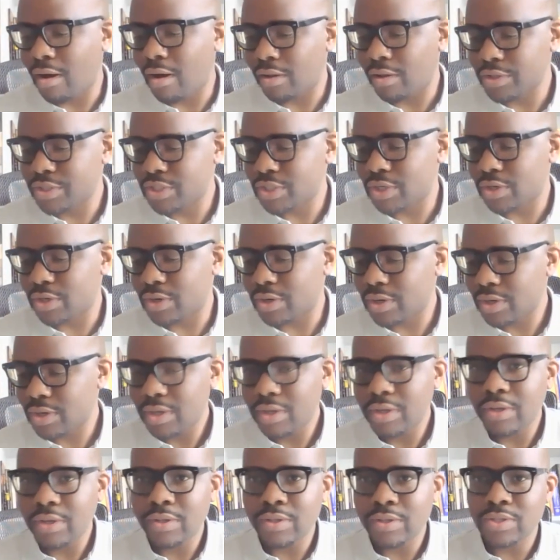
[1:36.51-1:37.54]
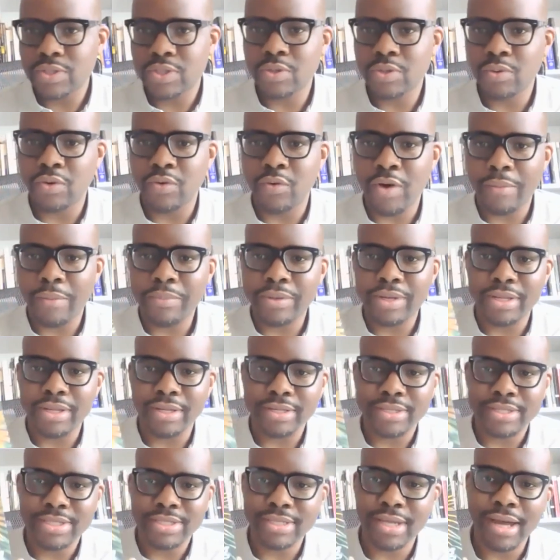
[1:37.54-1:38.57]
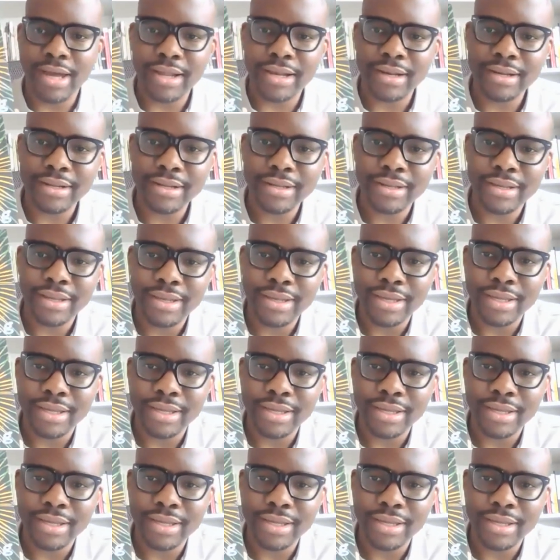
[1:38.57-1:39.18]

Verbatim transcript: Altar to an Erupting Sun.